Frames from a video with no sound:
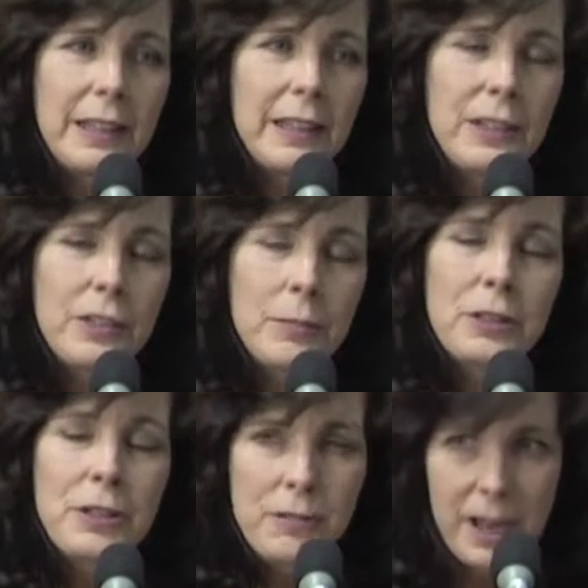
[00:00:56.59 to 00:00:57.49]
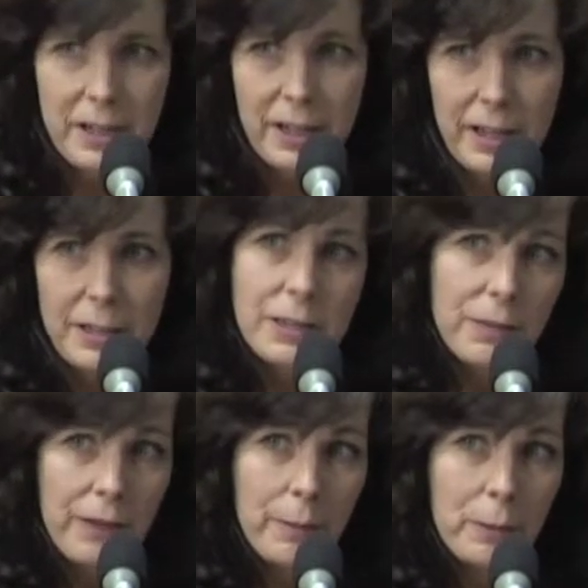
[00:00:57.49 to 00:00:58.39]
it took me two decades to
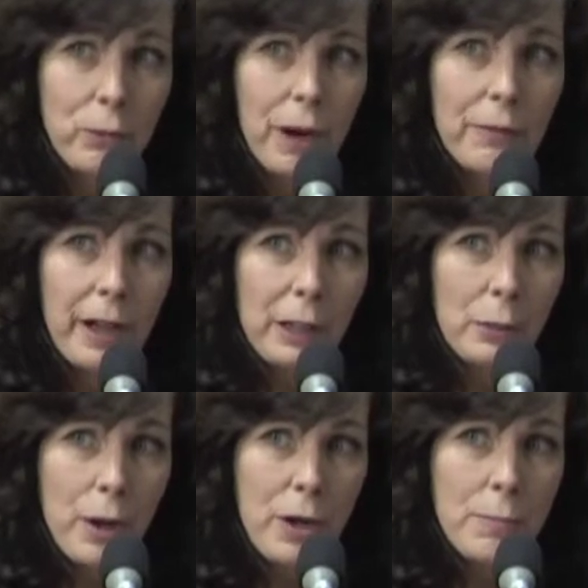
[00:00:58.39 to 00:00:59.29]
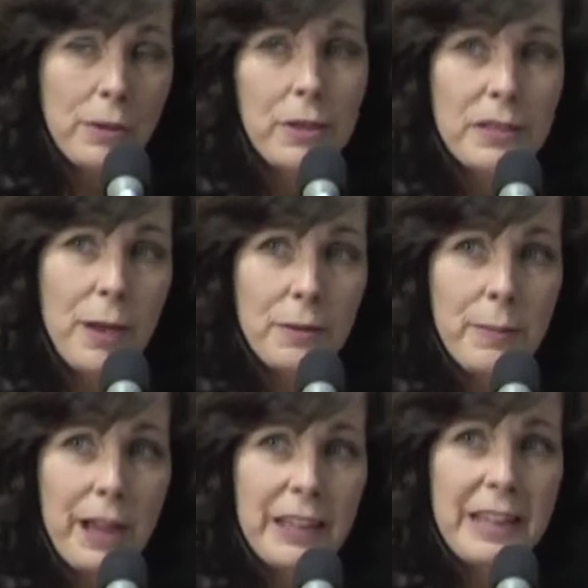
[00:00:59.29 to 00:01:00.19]
fi- before I finally wrote it, because that was
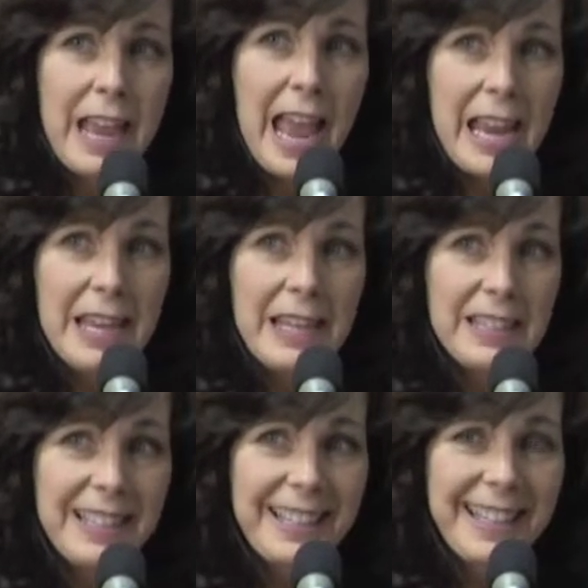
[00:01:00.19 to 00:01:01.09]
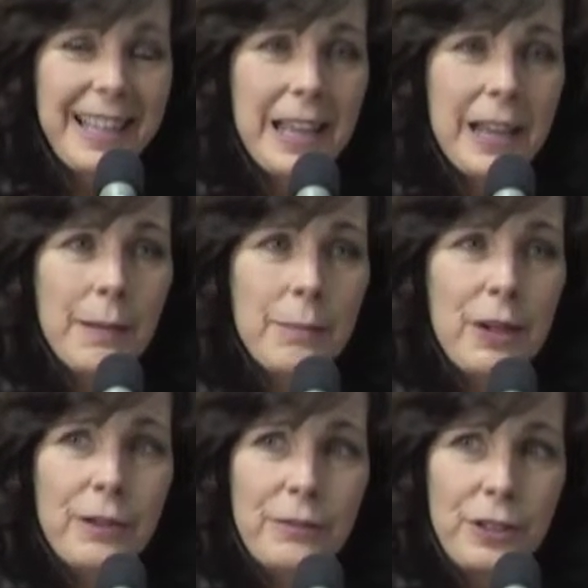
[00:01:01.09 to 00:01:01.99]
back in the eighties.
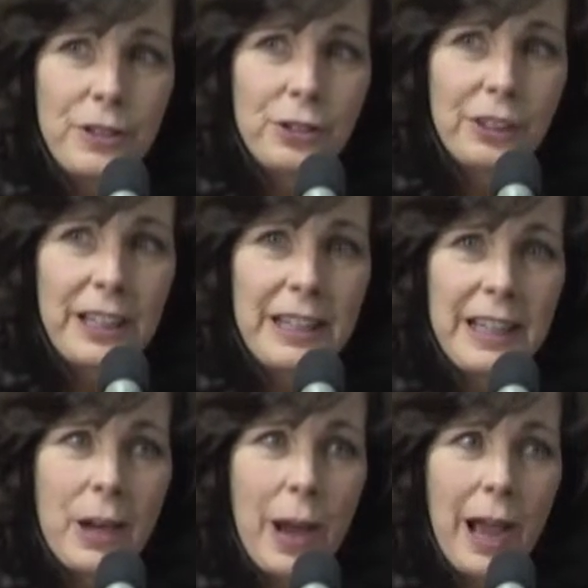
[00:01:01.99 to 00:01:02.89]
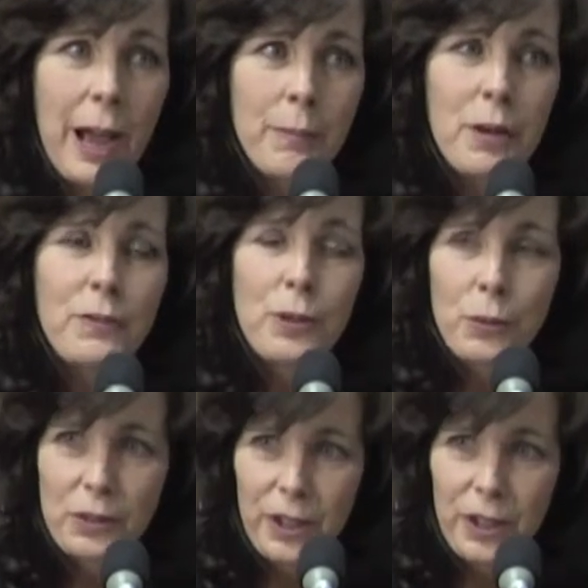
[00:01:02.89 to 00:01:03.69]
But eventually, I moved to North